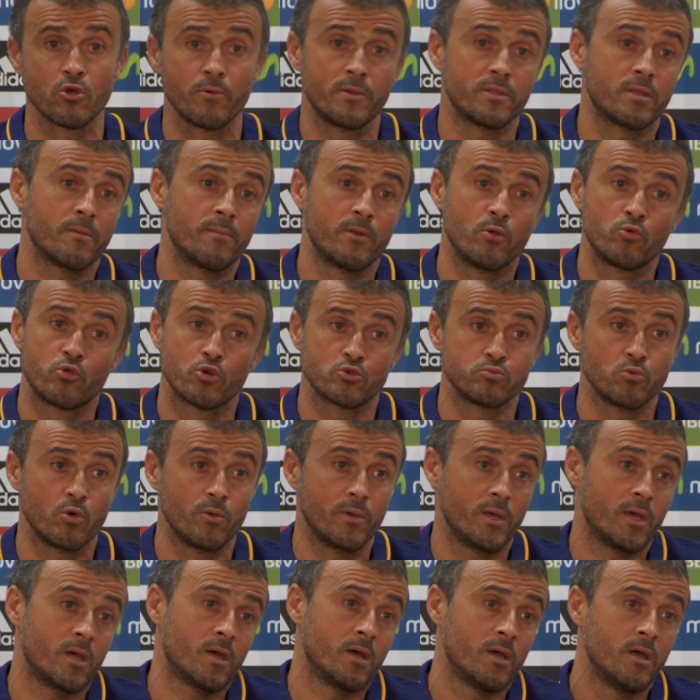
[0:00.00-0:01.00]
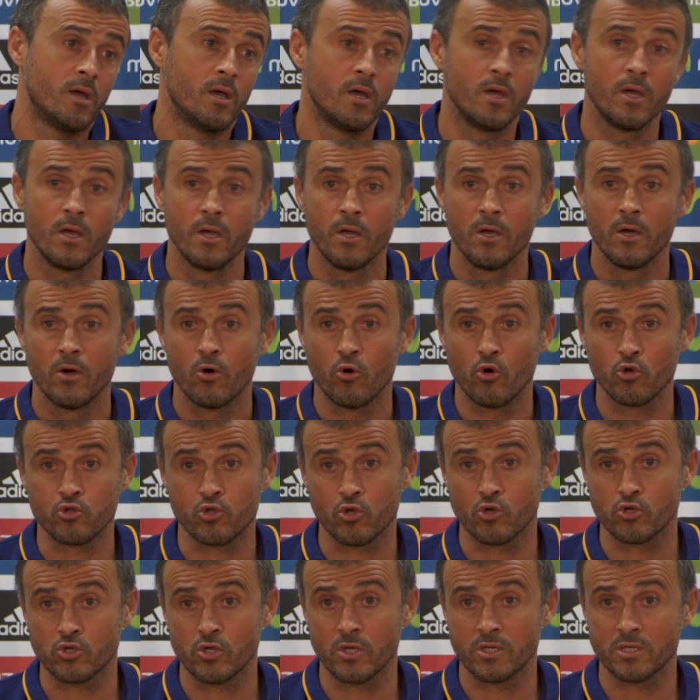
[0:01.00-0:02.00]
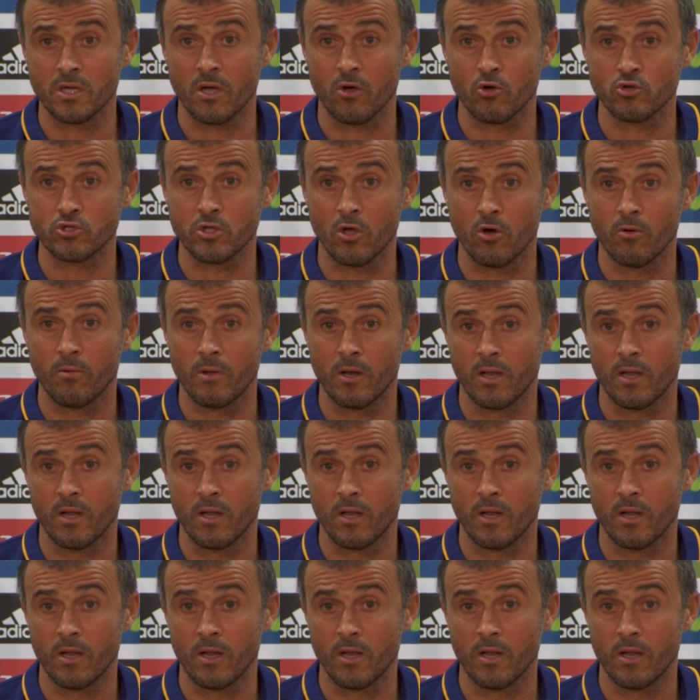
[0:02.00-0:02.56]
Every case is different. There are players